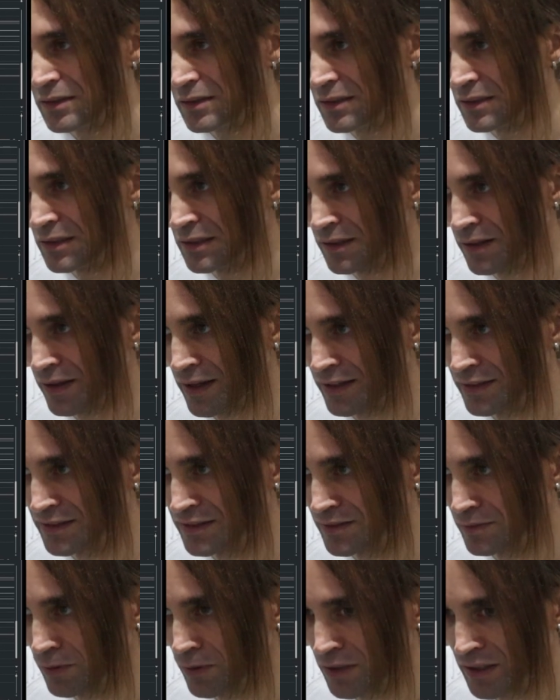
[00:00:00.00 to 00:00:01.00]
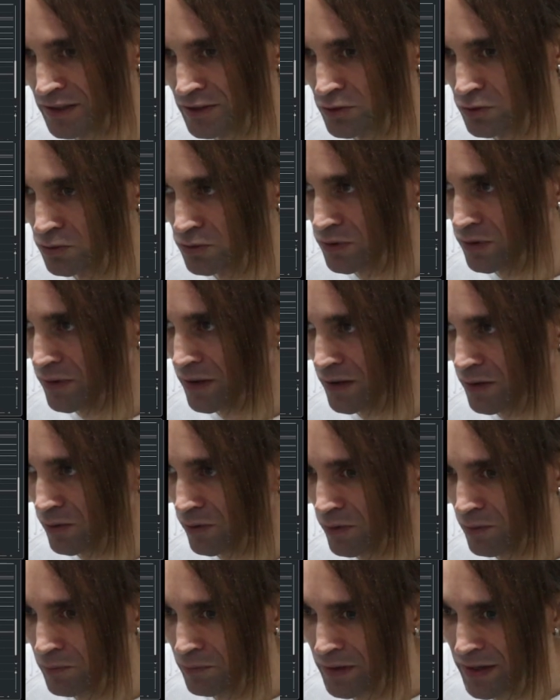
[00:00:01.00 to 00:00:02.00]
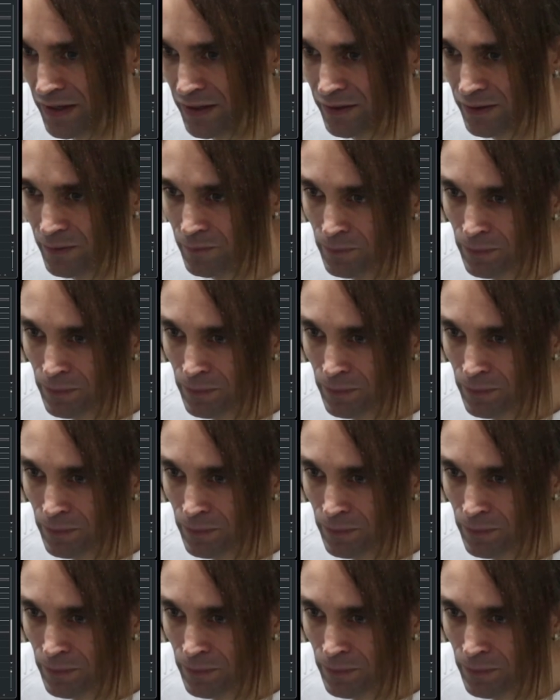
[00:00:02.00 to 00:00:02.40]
yeah, that is what I do then on the main